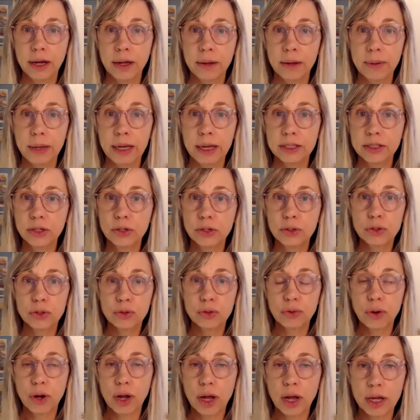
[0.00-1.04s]
as they're
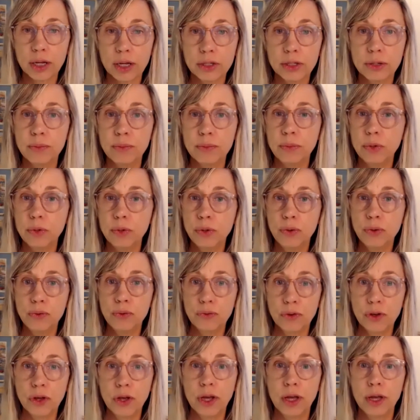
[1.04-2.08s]
trying to move
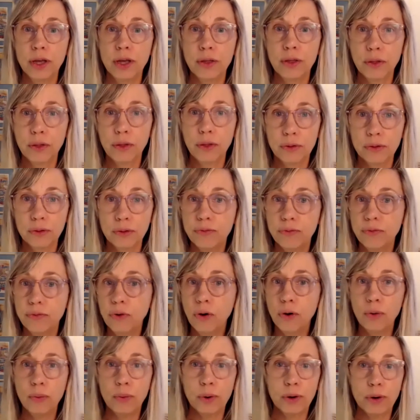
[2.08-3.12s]

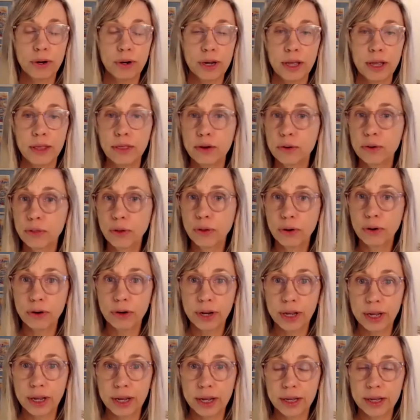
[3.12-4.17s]
forward in their
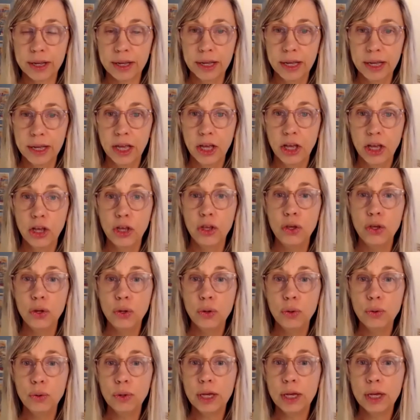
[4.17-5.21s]
learning,
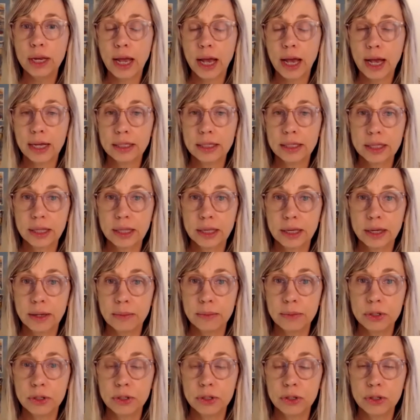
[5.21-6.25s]
you can ask
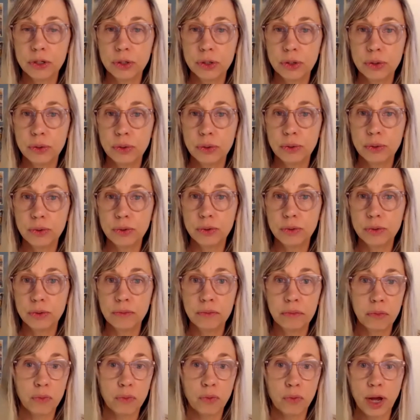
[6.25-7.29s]
them to
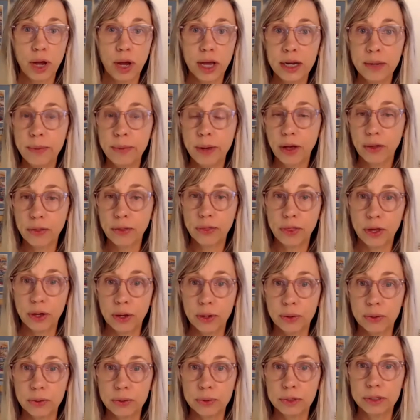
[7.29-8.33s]
write about
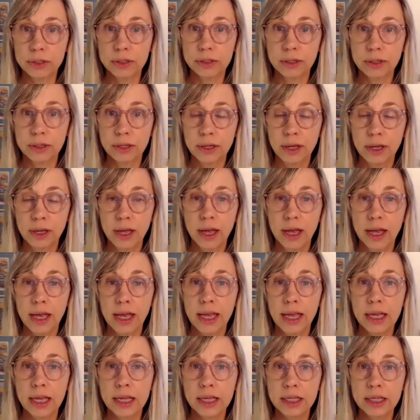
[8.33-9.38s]
those
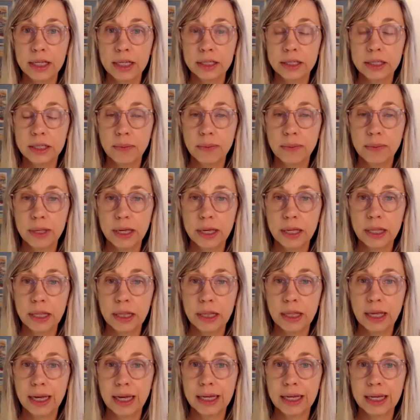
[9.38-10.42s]
in something
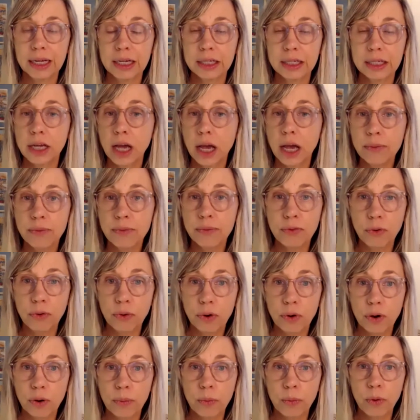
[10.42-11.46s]
like a type
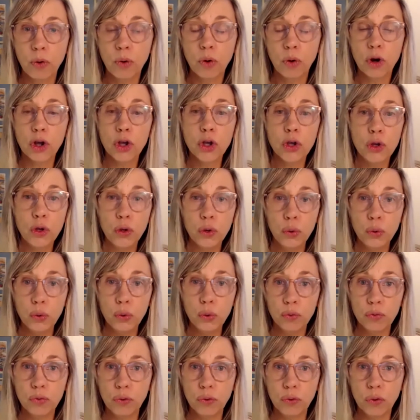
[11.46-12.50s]
form or a Google
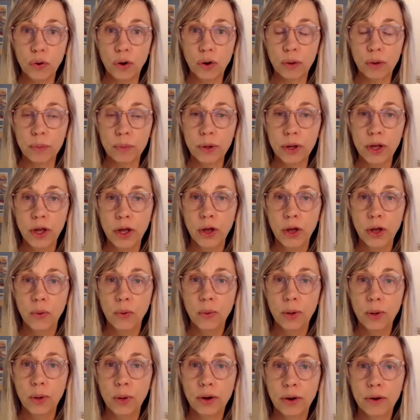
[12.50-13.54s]
form
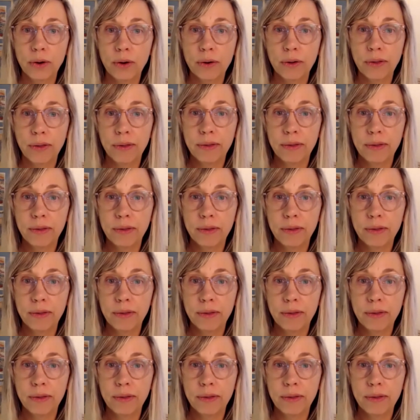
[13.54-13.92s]
where